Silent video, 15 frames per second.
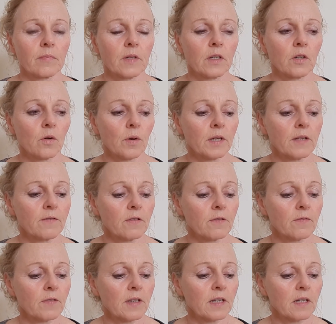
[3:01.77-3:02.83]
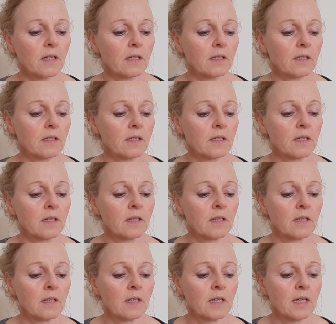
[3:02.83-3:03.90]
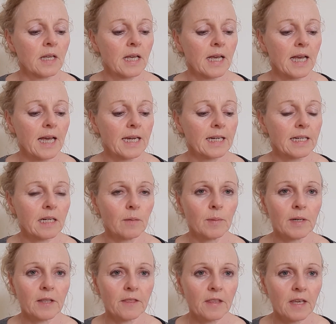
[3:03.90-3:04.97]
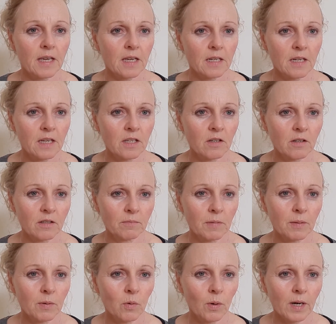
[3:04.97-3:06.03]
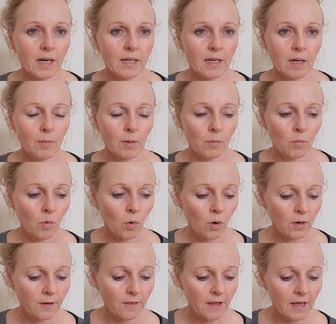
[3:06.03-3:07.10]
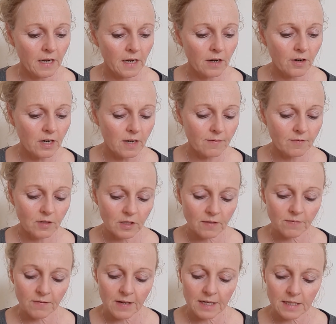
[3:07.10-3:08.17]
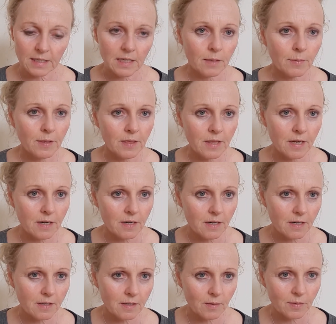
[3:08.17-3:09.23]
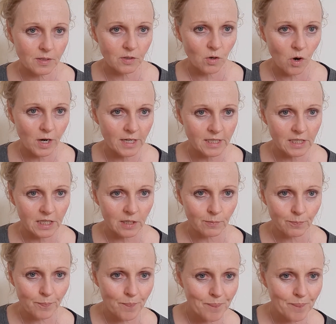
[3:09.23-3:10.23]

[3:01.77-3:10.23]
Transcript: You know, and if you feel any little bit of thickening, you can maybe work a little bit more on that area. Just felt a little bit there as I was talking to you.